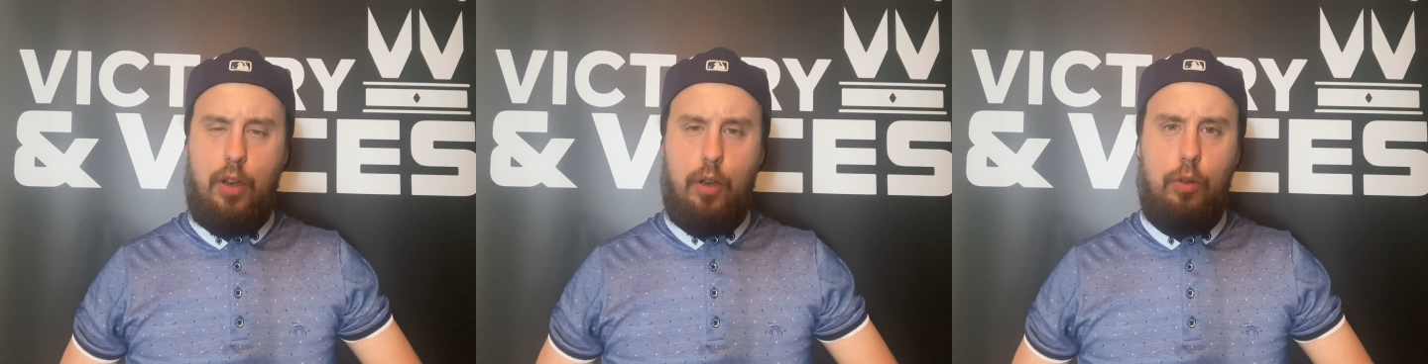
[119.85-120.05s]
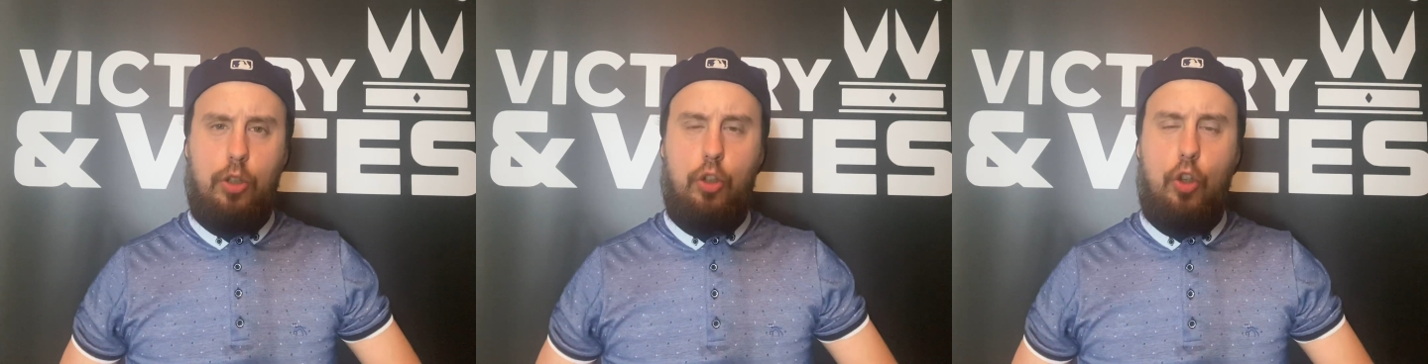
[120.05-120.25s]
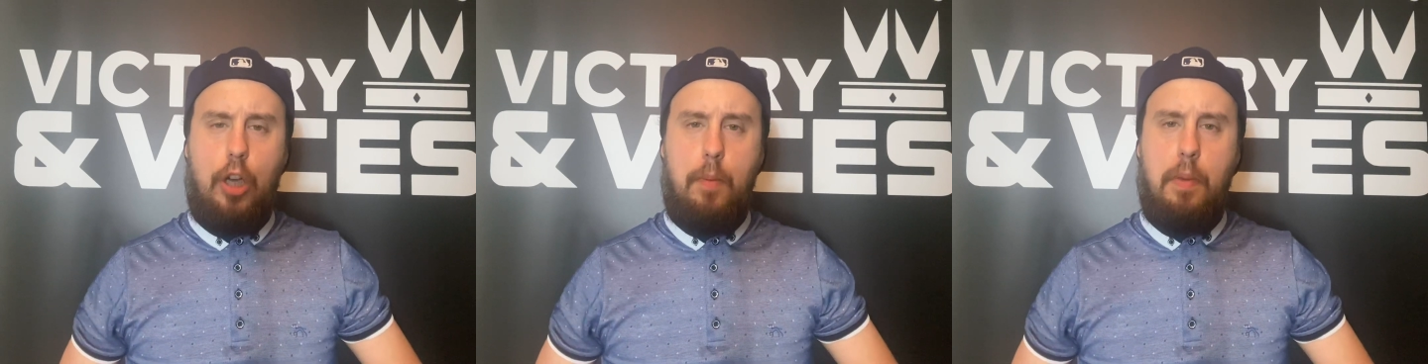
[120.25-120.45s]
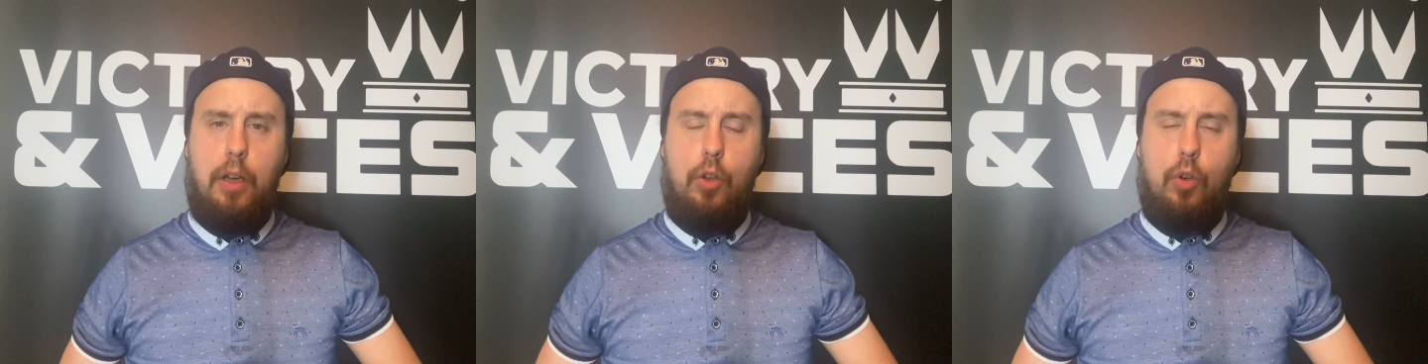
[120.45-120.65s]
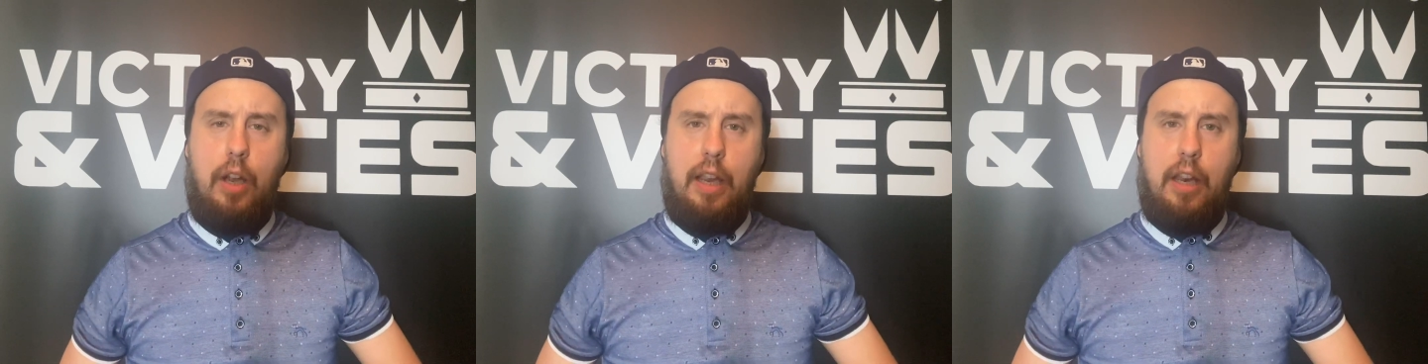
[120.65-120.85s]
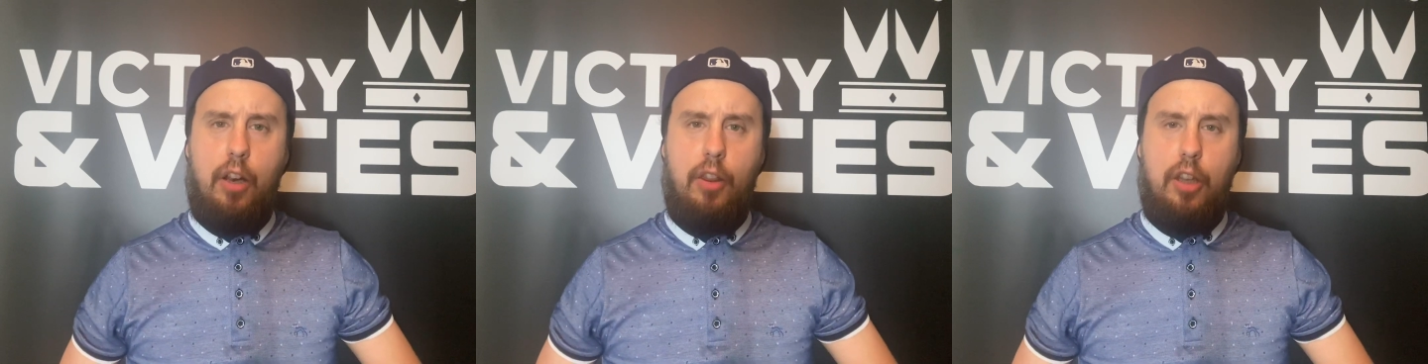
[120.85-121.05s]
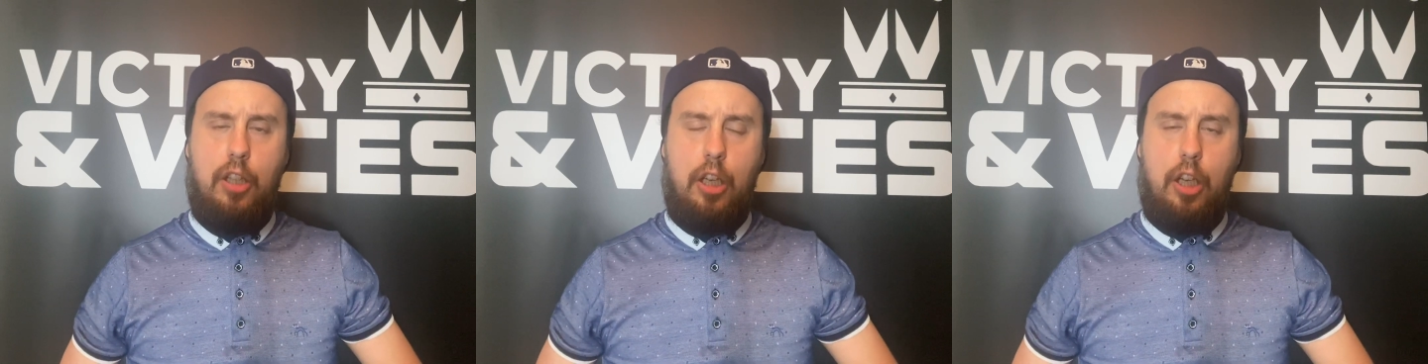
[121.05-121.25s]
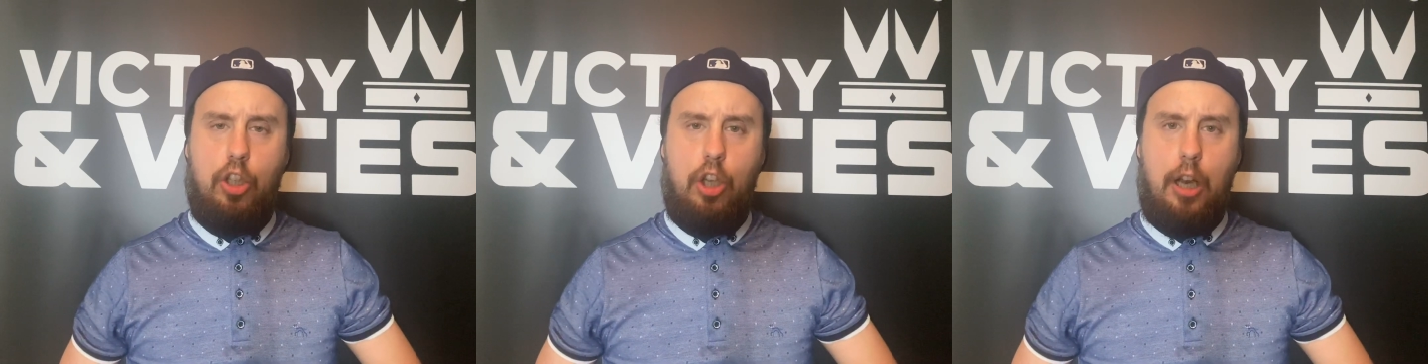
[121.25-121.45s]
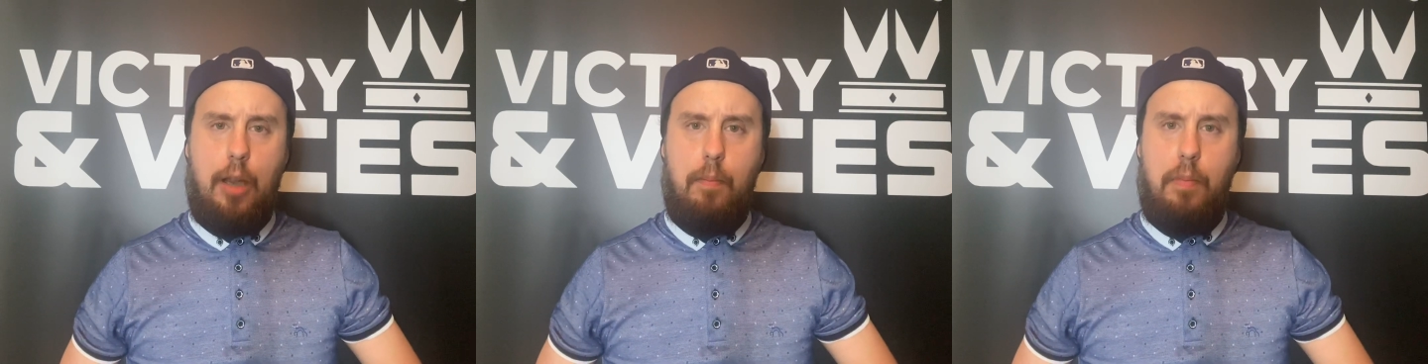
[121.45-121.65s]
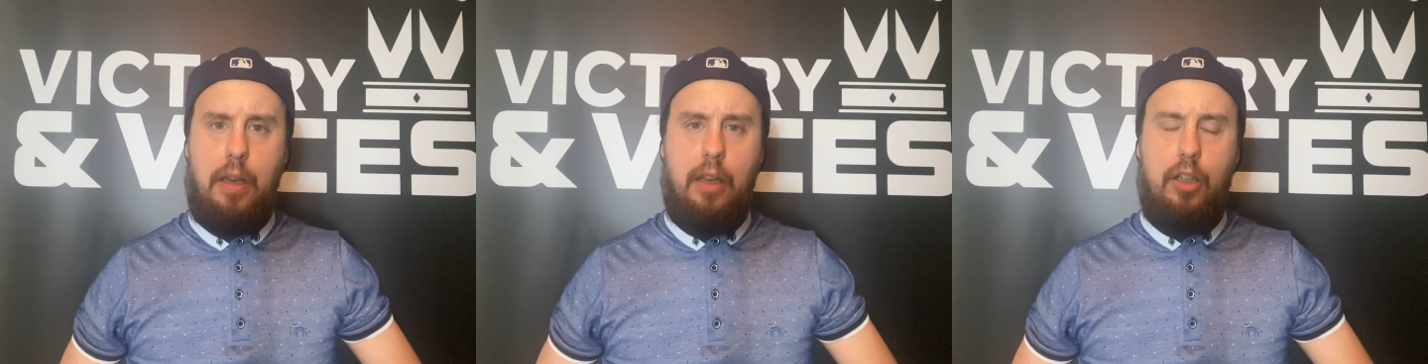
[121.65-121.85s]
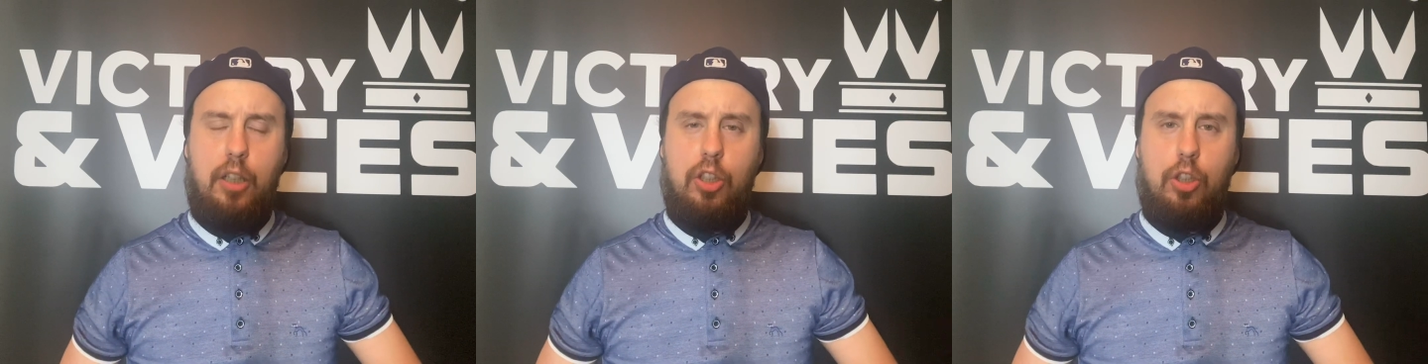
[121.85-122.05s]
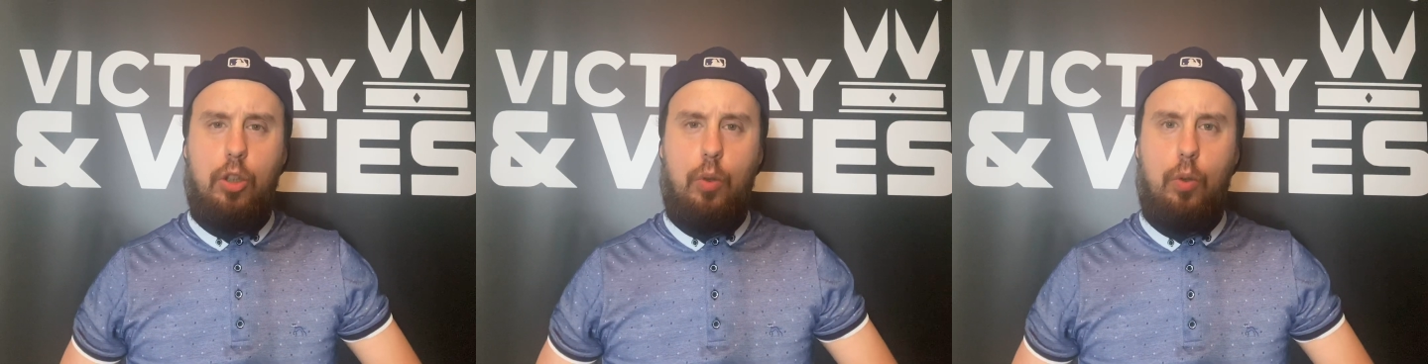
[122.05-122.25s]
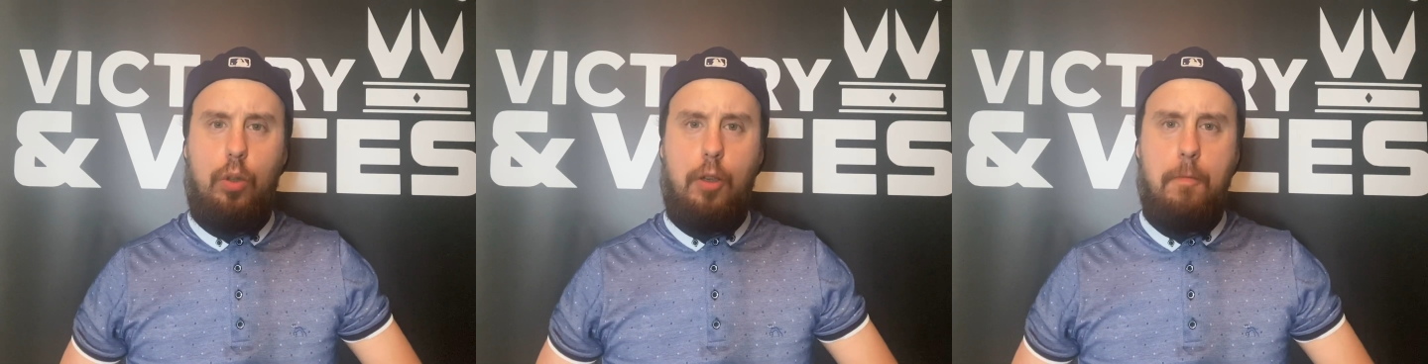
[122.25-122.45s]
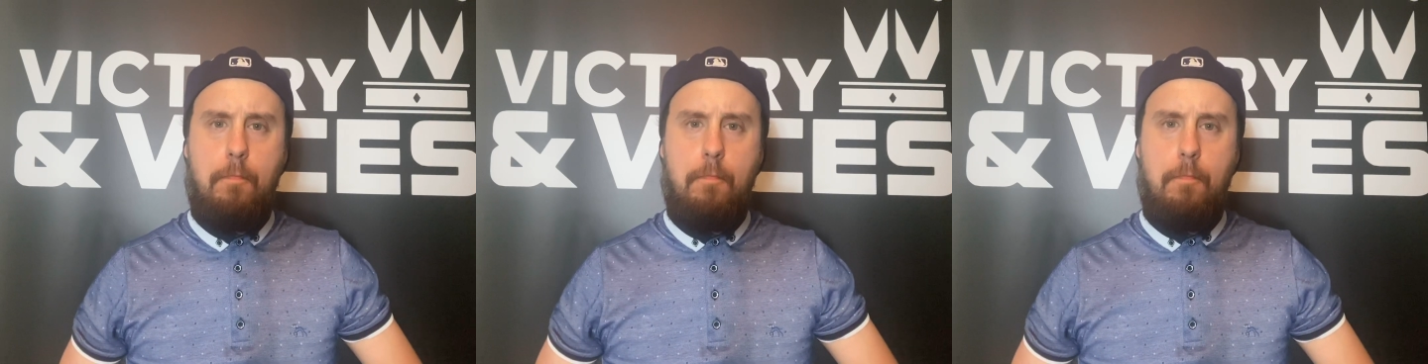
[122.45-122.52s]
screaming, crying on the touchline, being consoled,